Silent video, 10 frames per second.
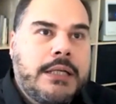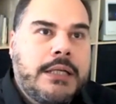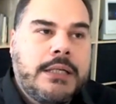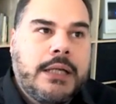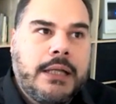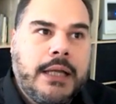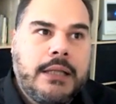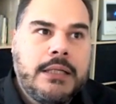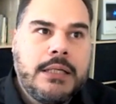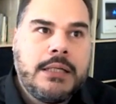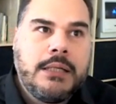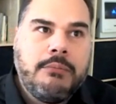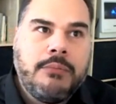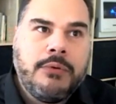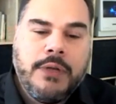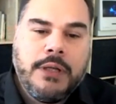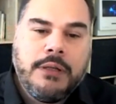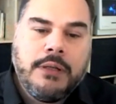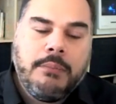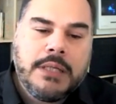is uh, that this is improving
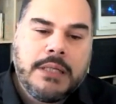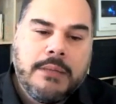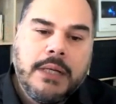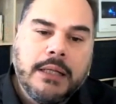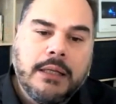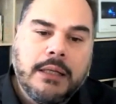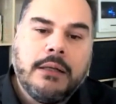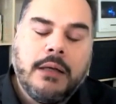the visibility